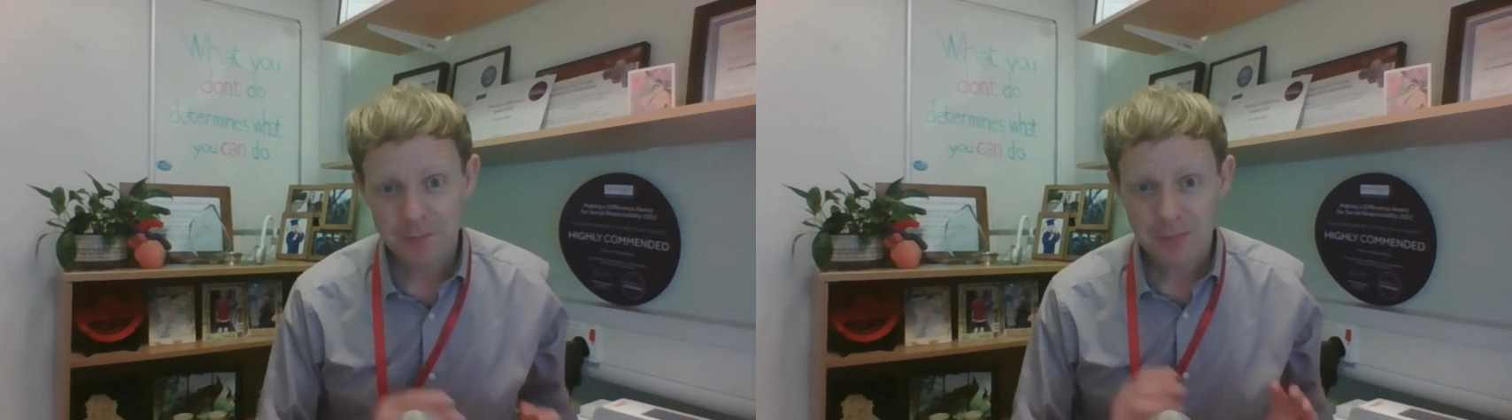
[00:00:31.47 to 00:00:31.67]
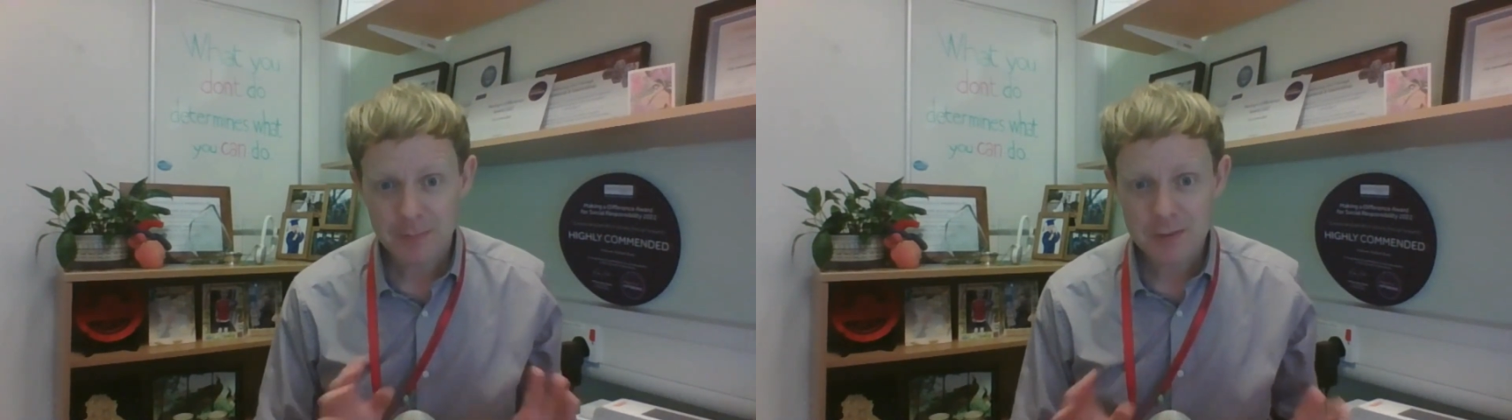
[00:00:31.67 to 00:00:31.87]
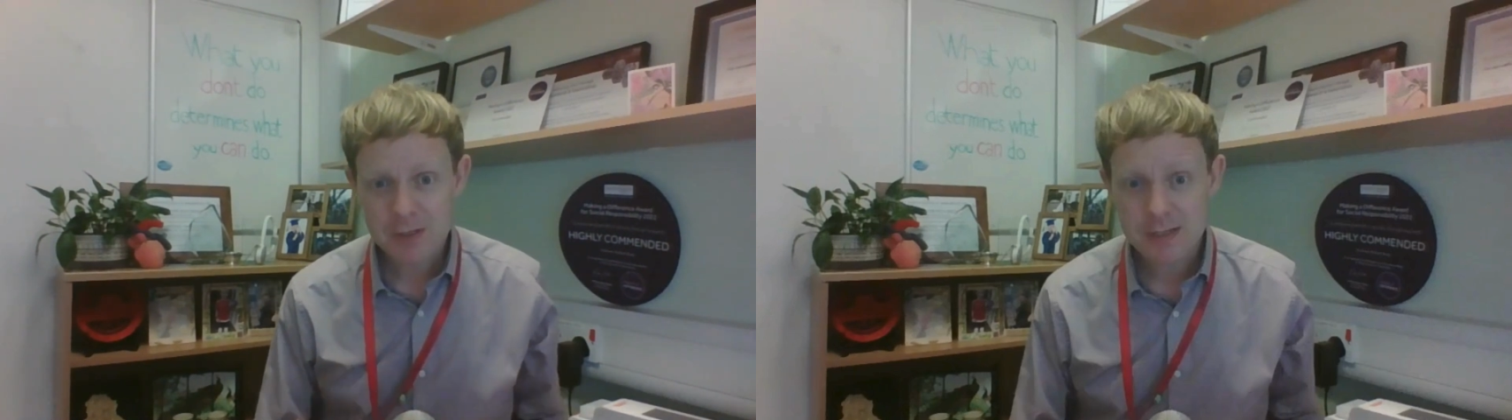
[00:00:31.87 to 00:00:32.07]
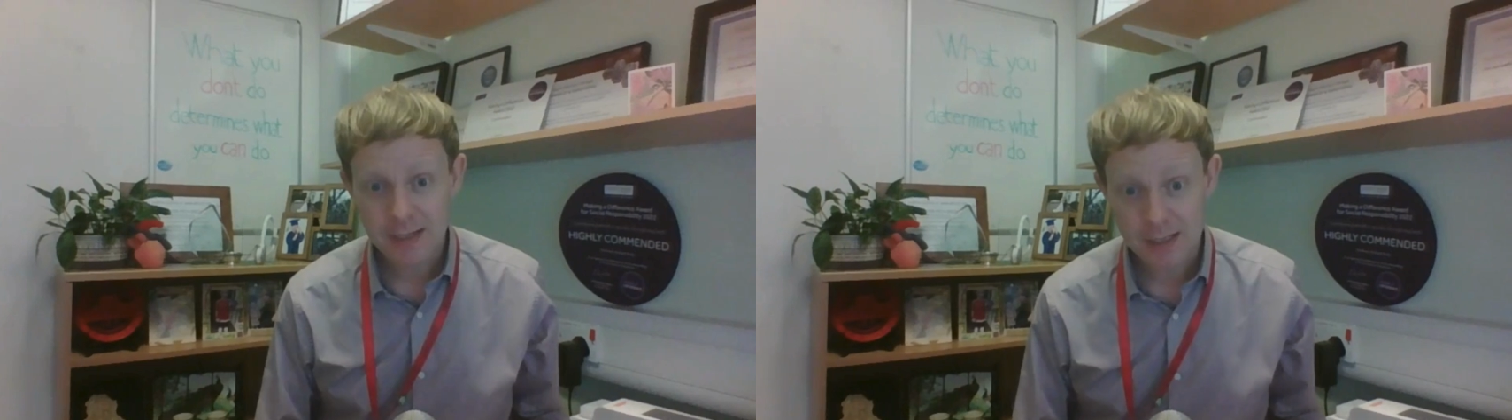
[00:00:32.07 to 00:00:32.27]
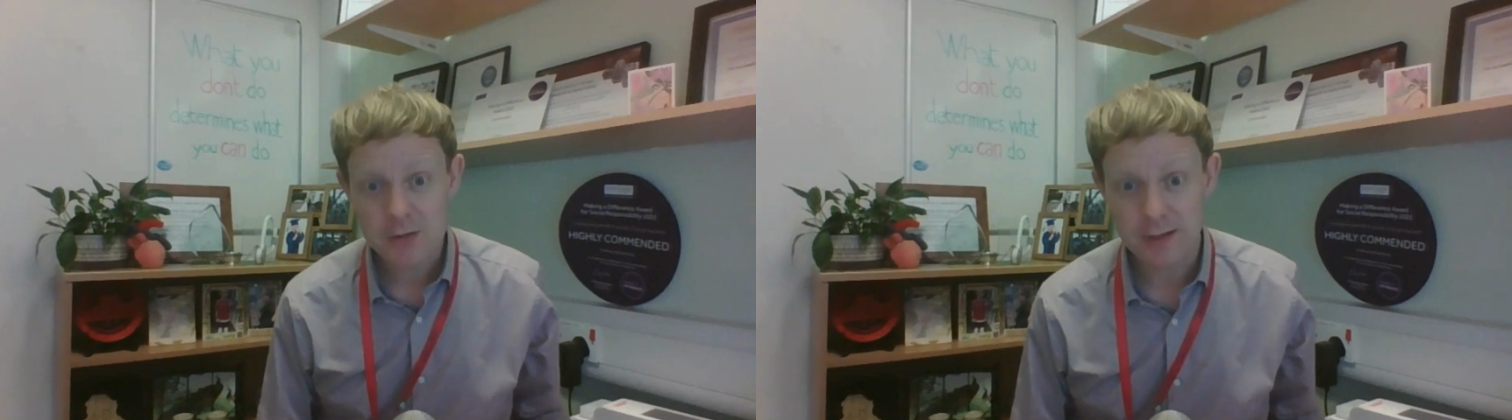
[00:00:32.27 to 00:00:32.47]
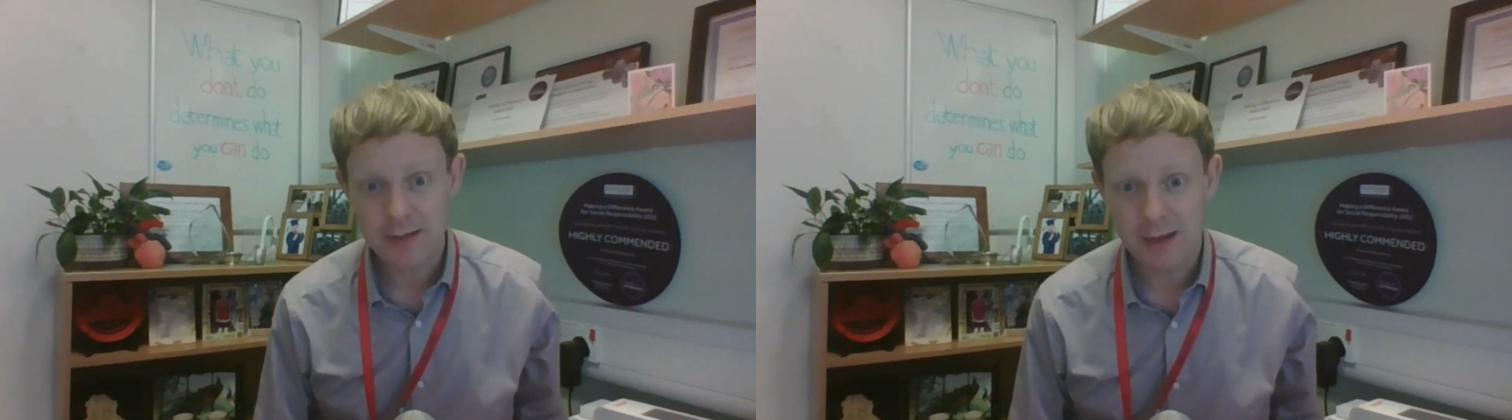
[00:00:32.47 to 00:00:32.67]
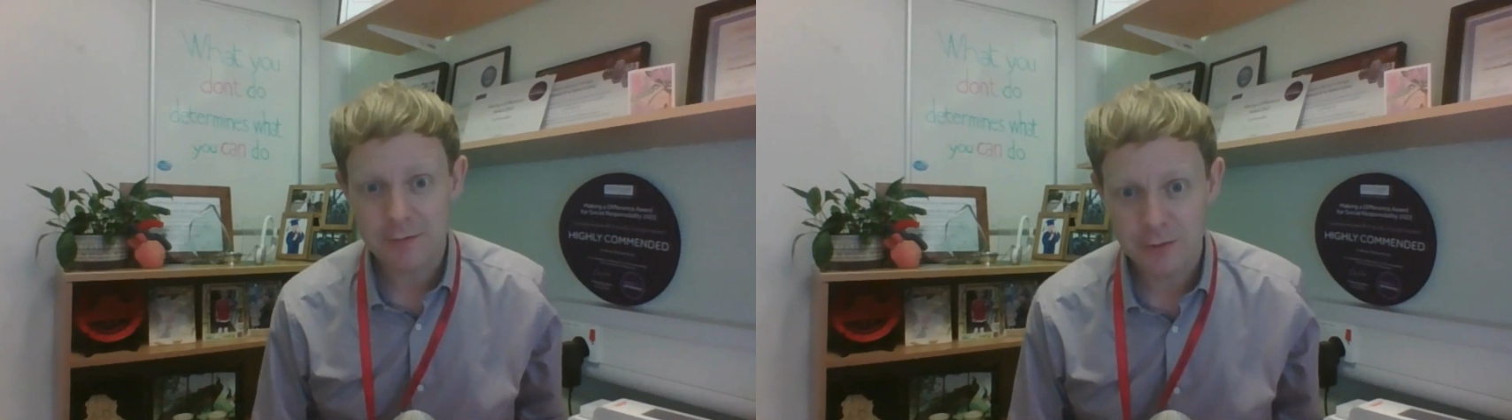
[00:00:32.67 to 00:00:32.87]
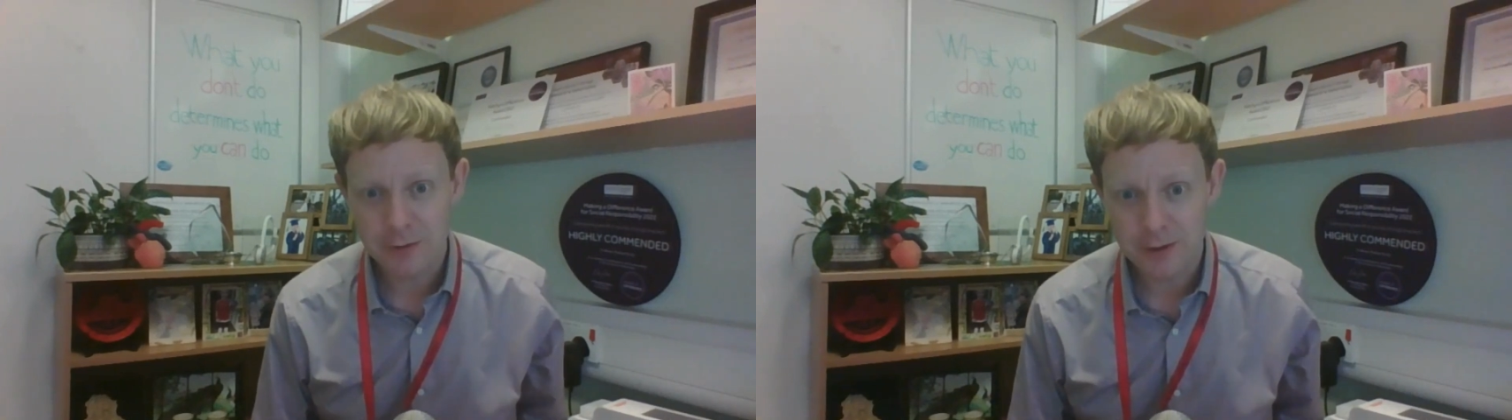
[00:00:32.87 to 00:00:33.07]
Let me just illustrate that
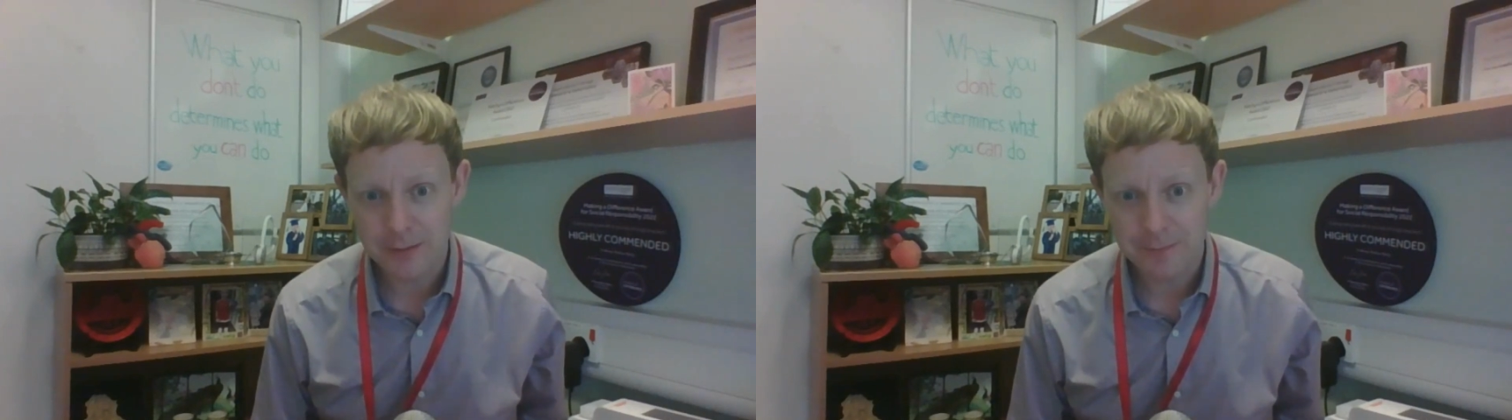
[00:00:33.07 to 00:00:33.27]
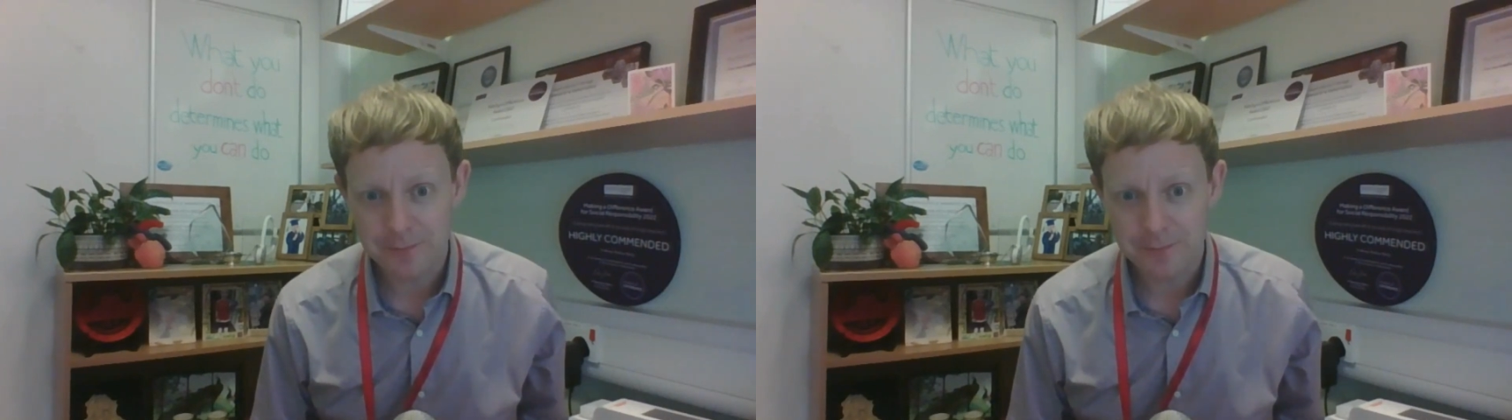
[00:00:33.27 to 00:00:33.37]
for you.